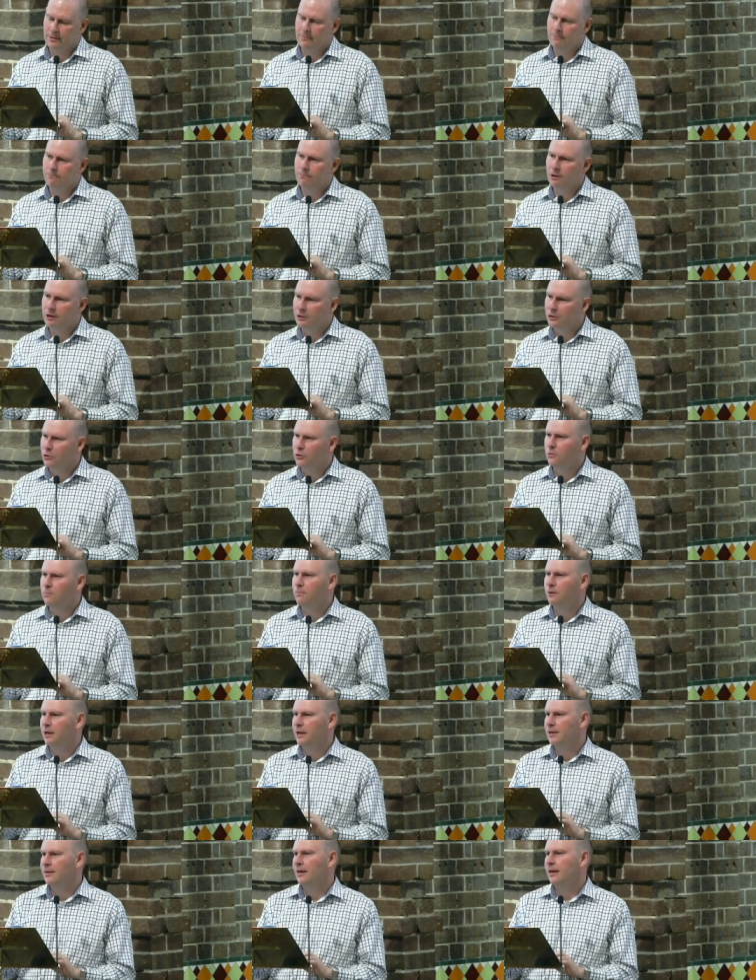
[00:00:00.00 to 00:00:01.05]
But it could
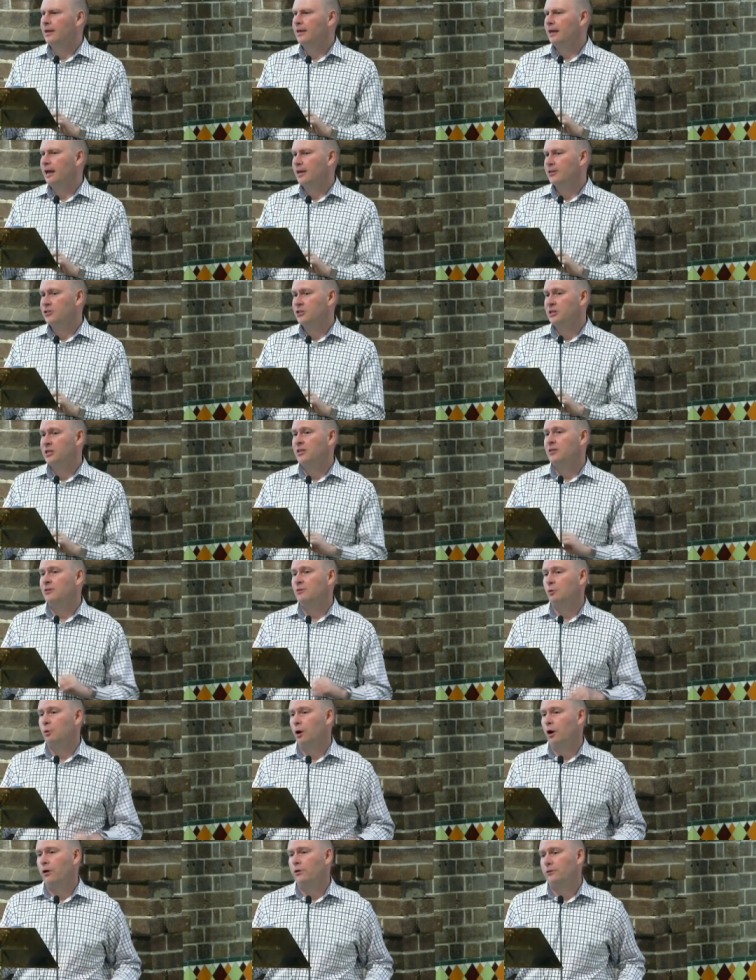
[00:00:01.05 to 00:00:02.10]
be that he actually didn't
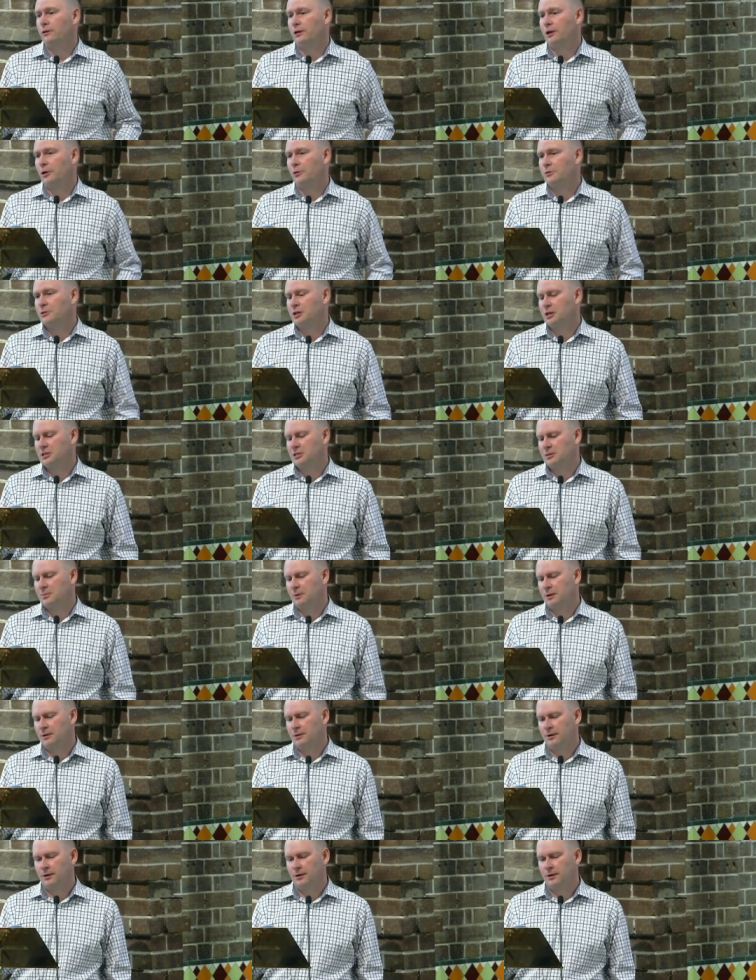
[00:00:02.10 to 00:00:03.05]
quote the Old Testament